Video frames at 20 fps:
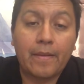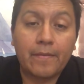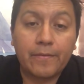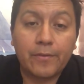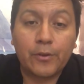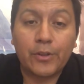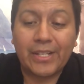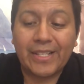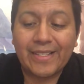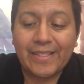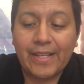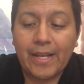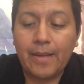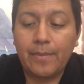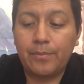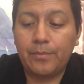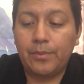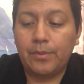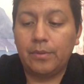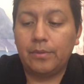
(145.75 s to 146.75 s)
For
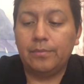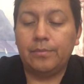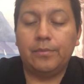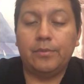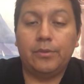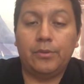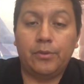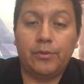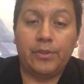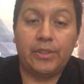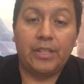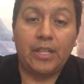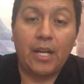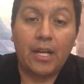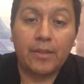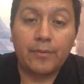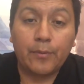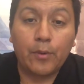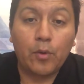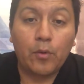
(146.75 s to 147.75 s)
example, during
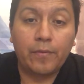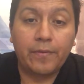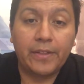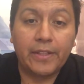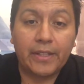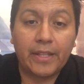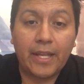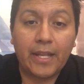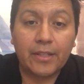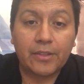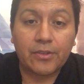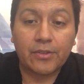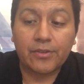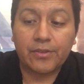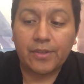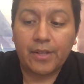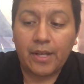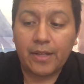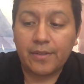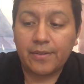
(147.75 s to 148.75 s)
aerobic
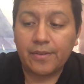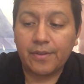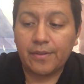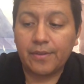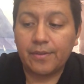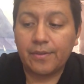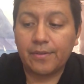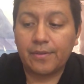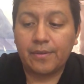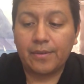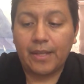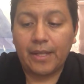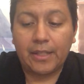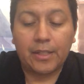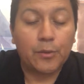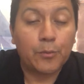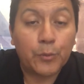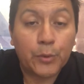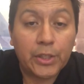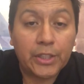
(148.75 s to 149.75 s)
exercises
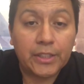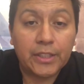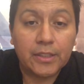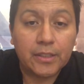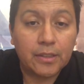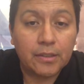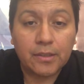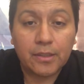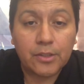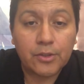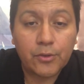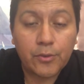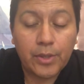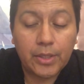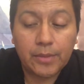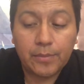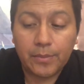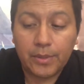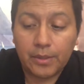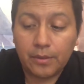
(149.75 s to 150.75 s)
like running on a
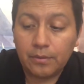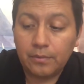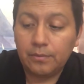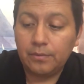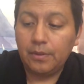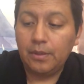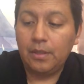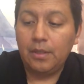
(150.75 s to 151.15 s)
treadmill,